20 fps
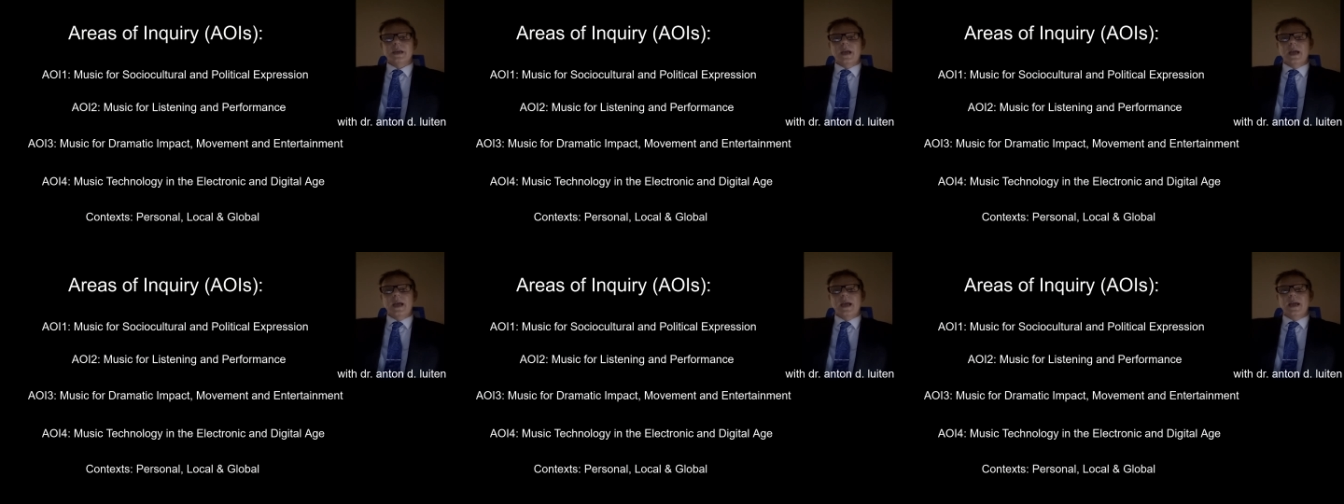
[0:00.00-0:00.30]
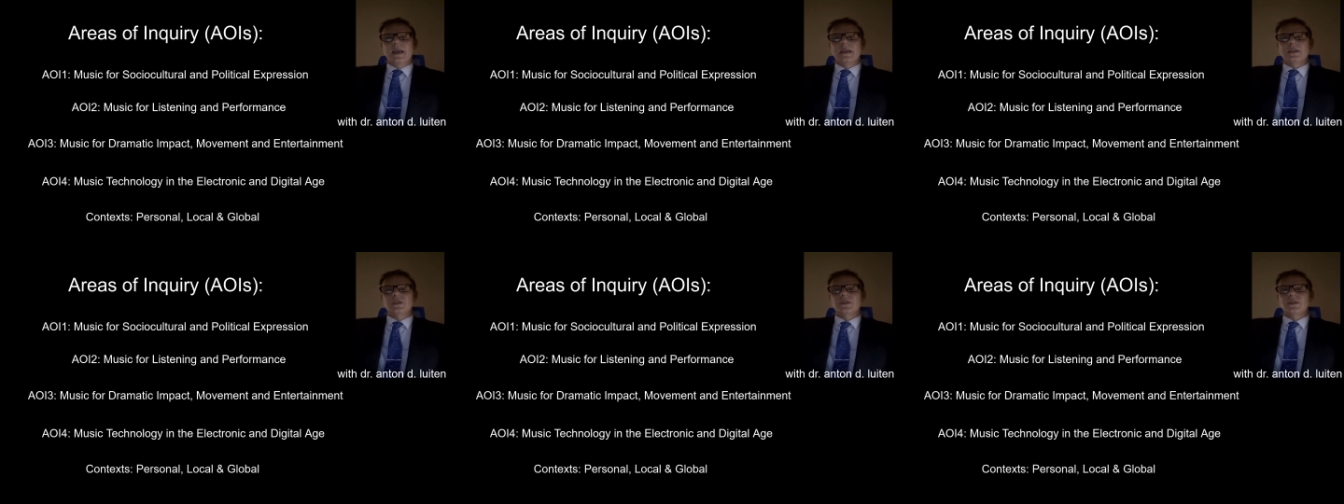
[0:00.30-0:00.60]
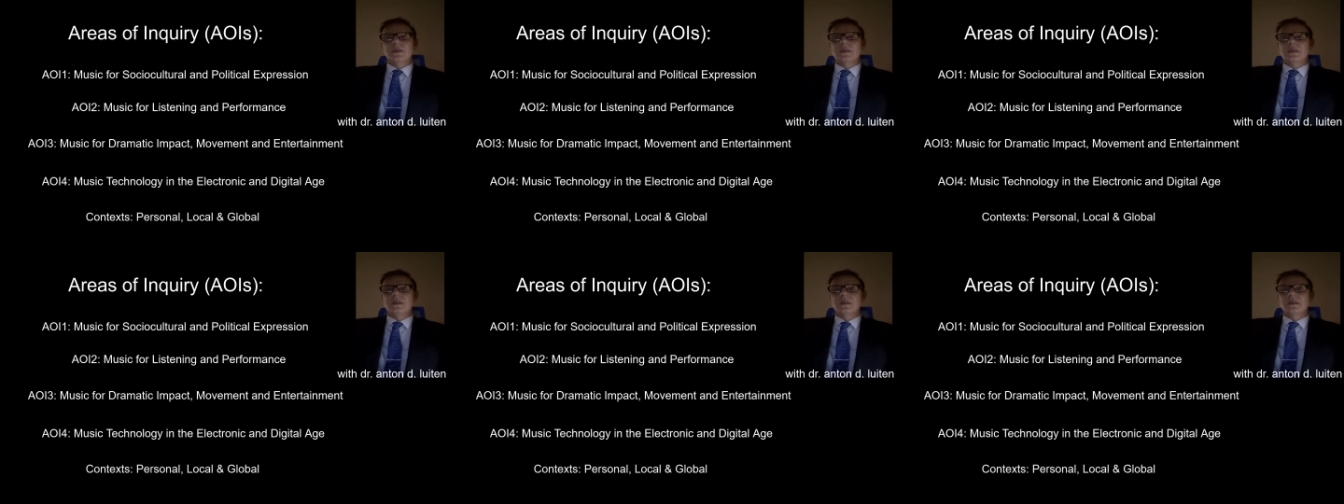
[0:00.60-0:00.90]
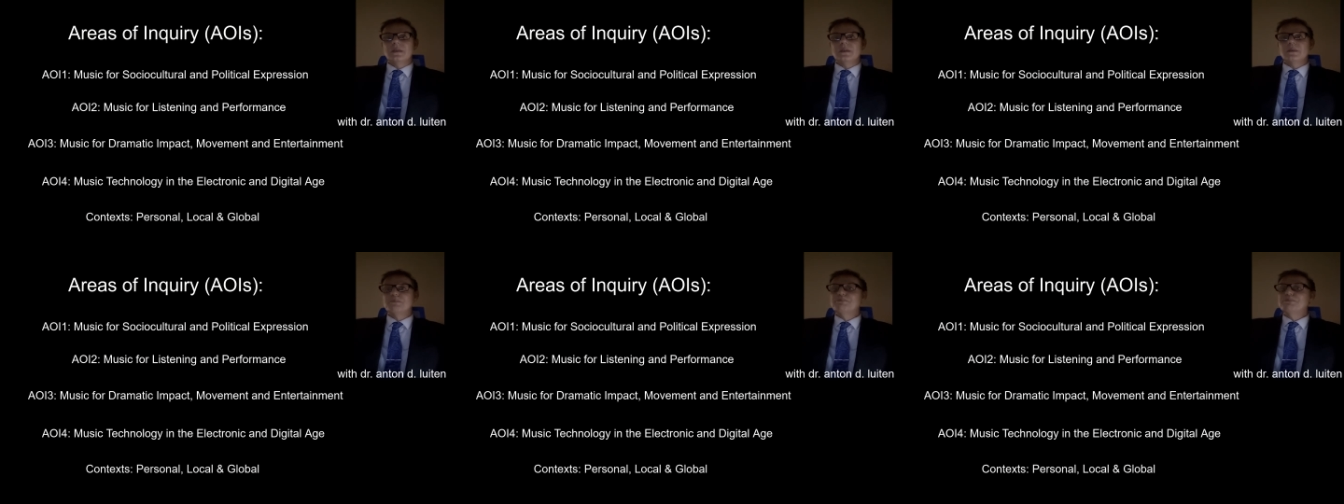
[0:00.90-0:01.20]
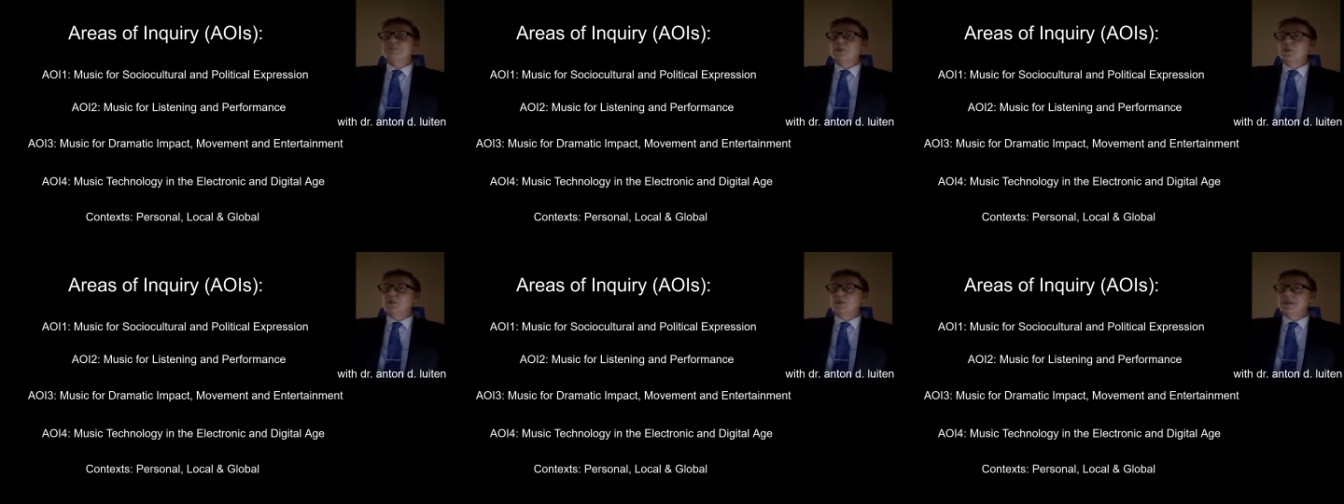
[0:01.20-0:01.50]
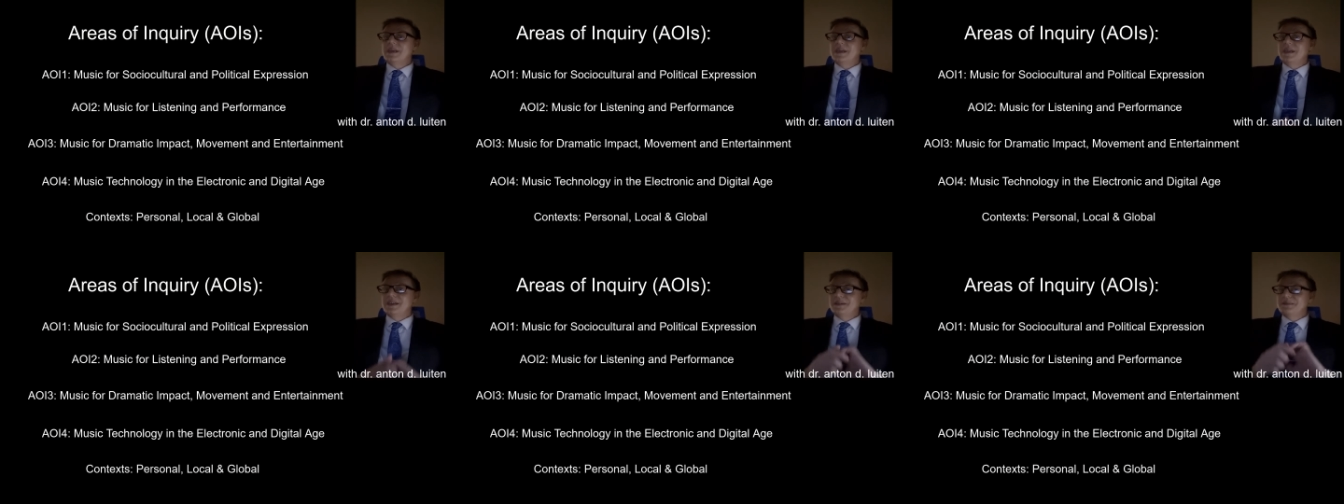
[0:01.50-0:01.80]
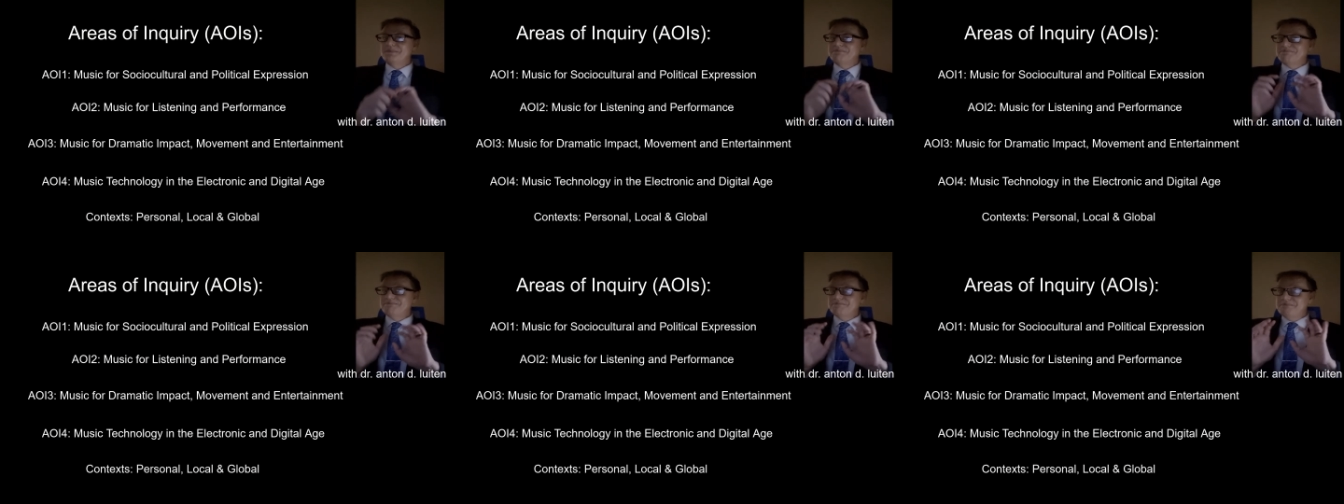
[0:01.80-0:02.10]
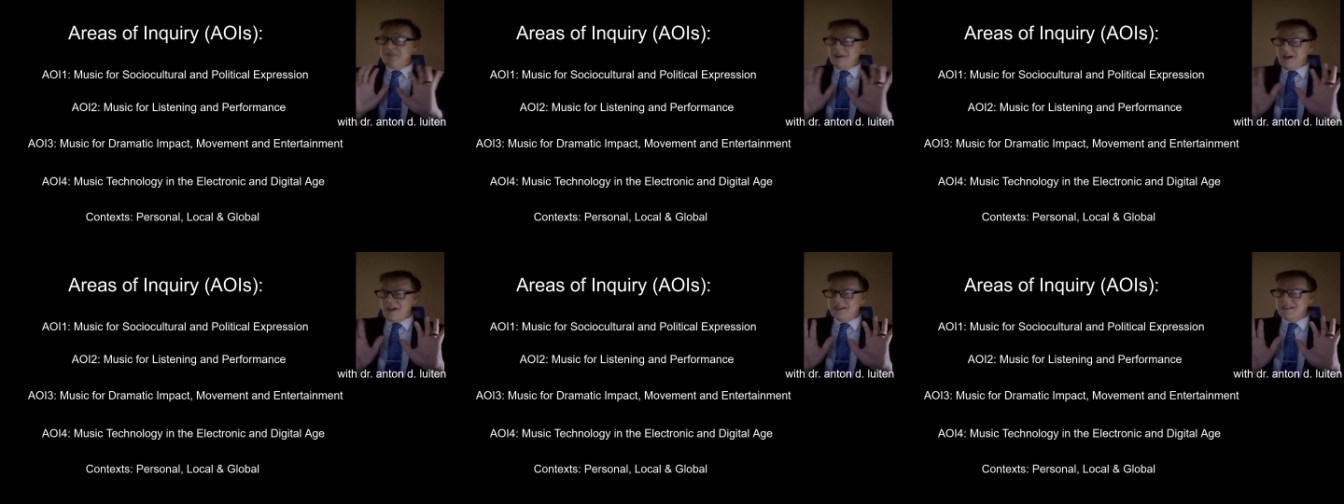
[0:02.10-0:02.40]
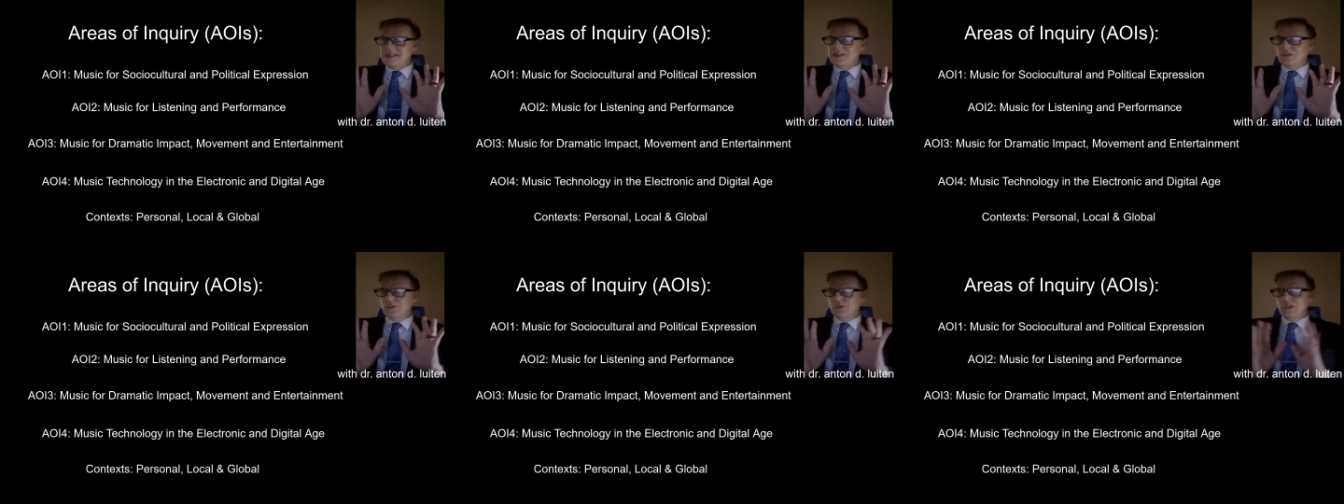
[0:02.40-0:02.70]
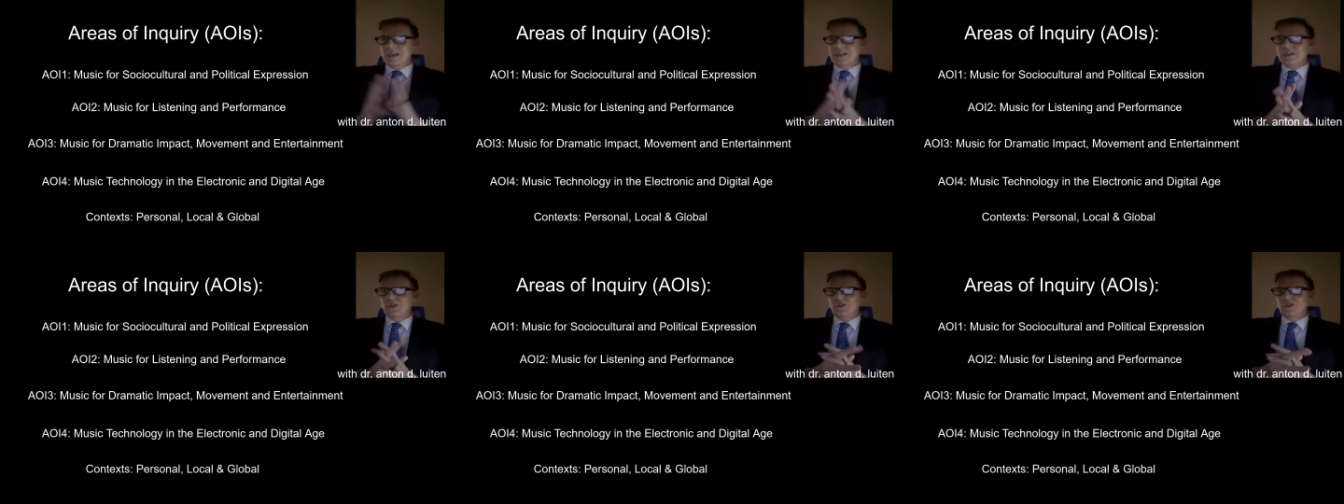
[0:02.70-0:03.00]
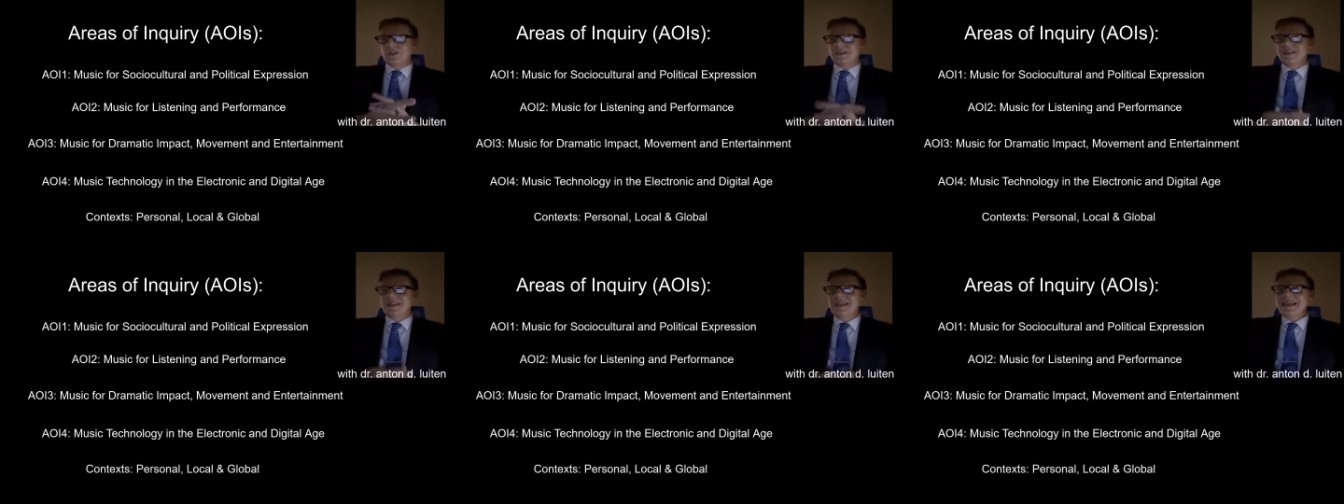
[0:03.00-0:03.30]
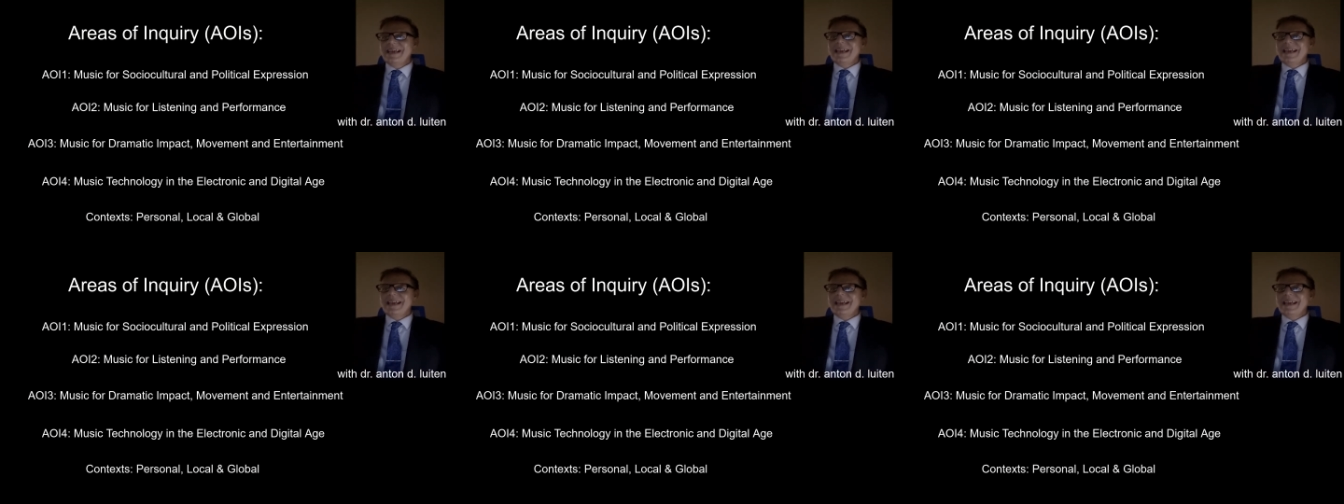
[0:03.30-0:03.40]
and this is purely my suggestion,